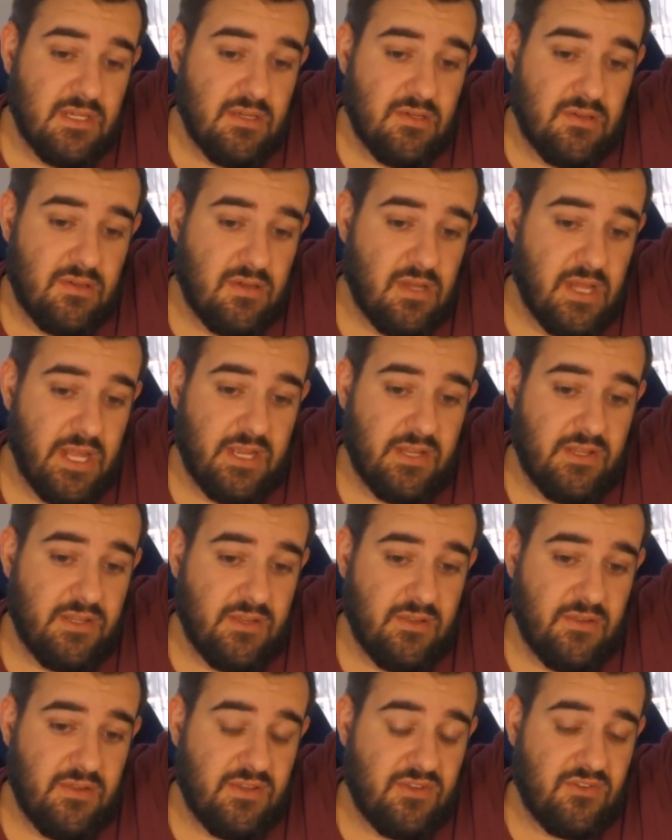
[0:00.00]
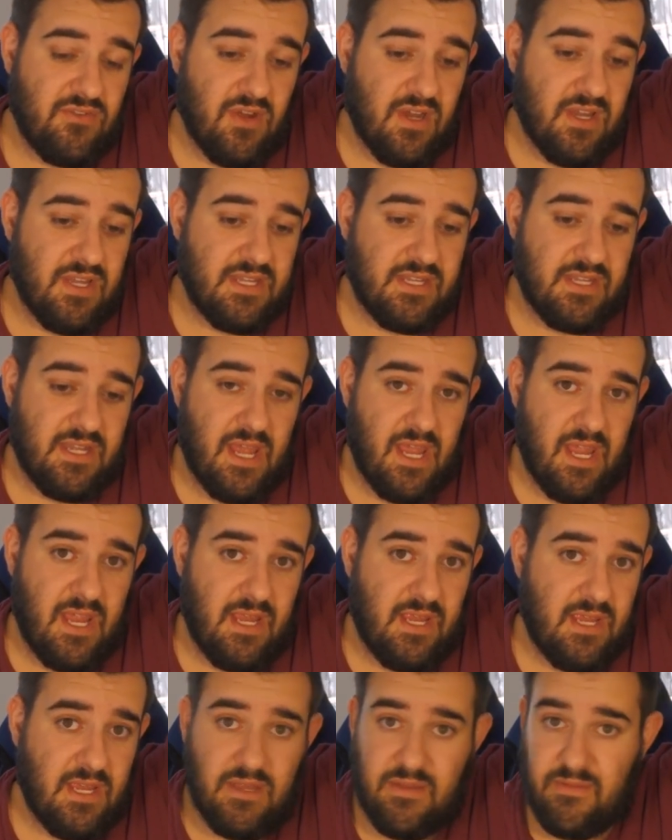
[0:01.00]
All I can do is try to
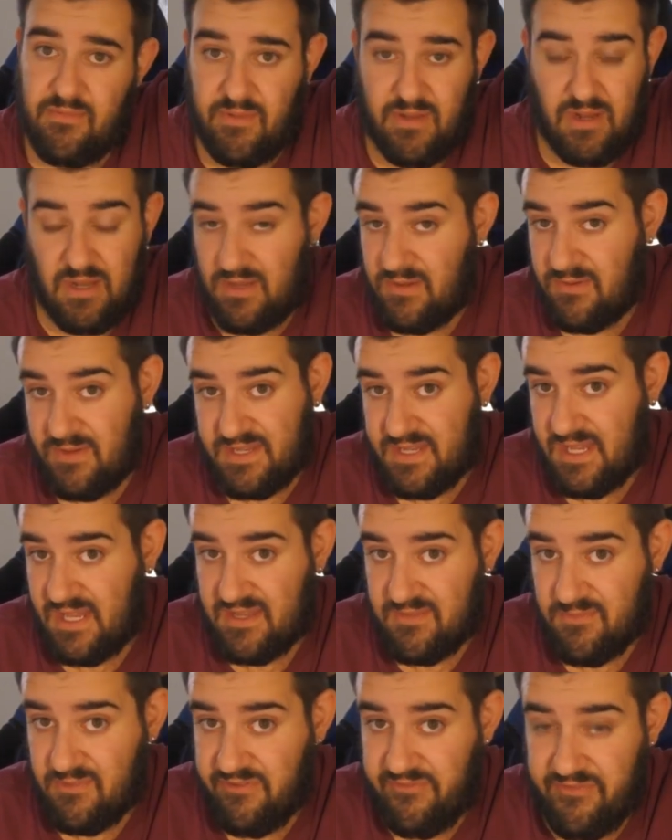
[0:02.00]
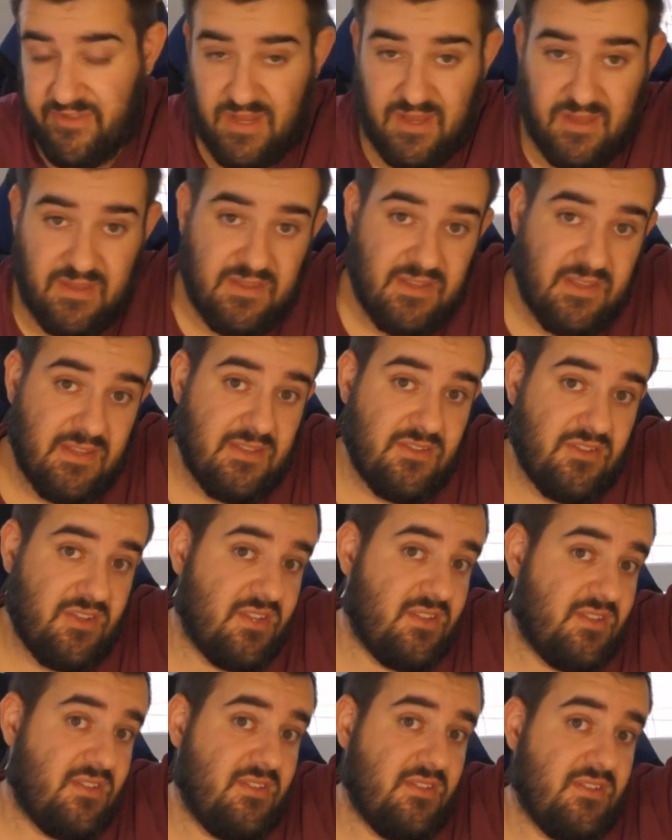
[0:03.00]
stay, and I always say in more videos, is
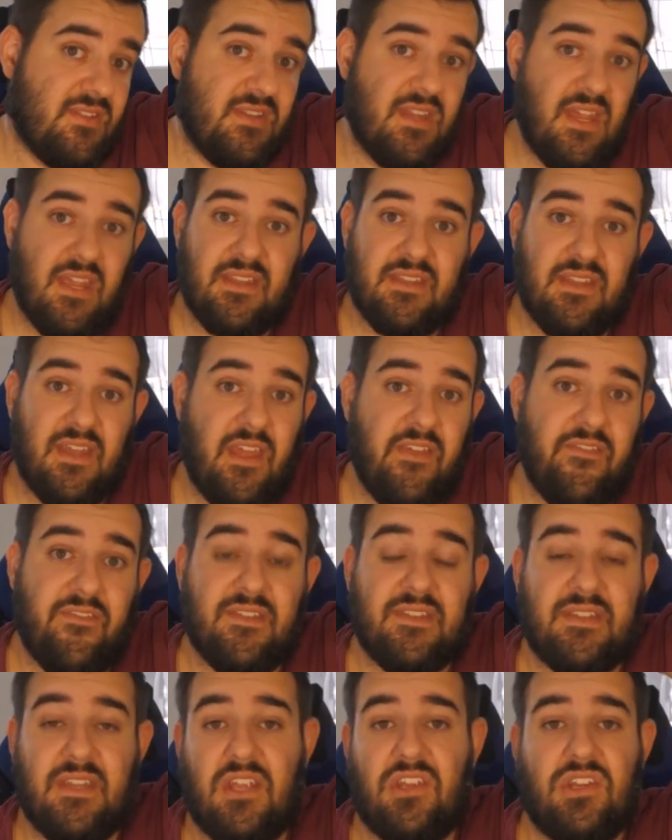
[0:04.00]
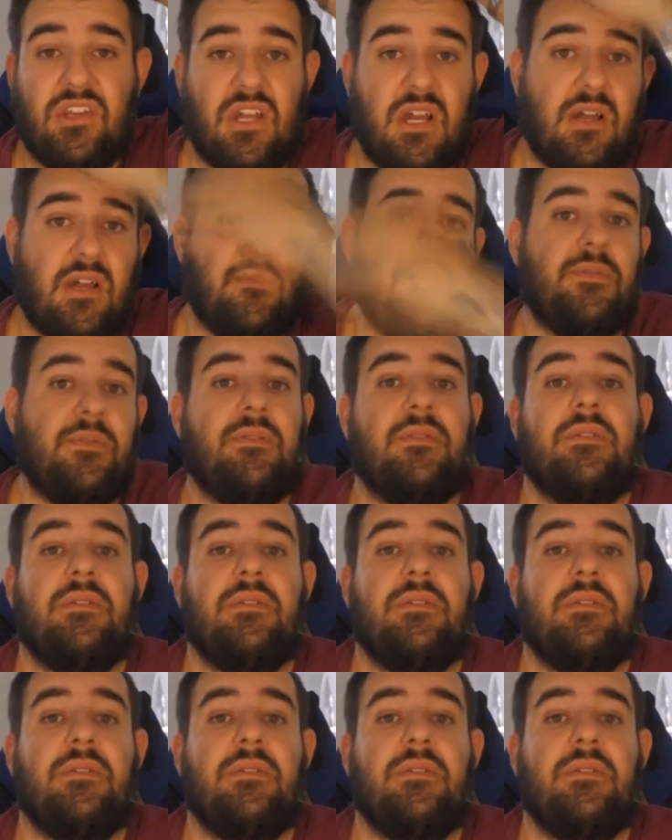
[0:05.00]
just to stay safe, stay sharp,